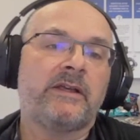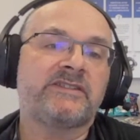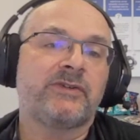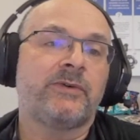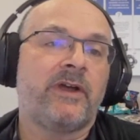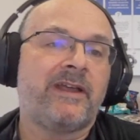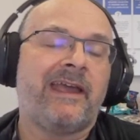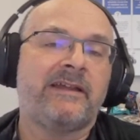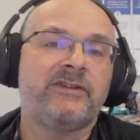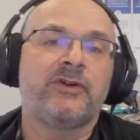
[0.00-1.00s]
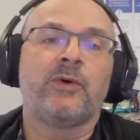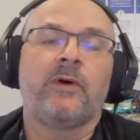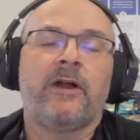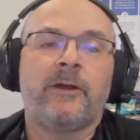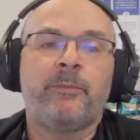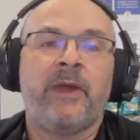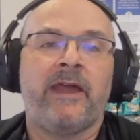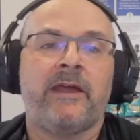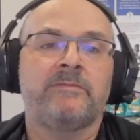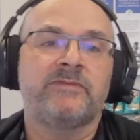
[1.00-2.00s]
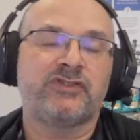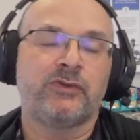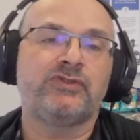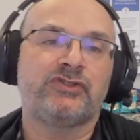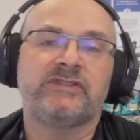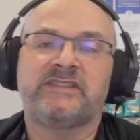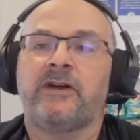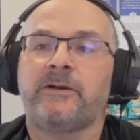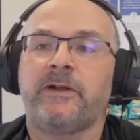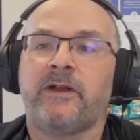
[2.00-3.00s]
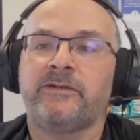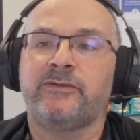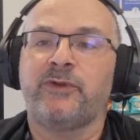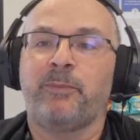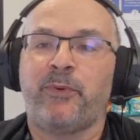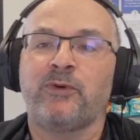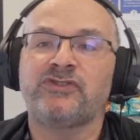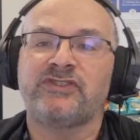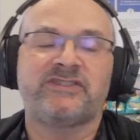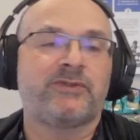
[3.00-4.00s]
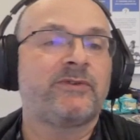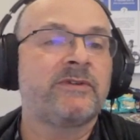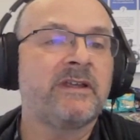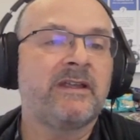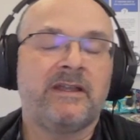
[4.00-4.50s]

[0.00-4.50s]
So again, PAM solutions are the purchaser,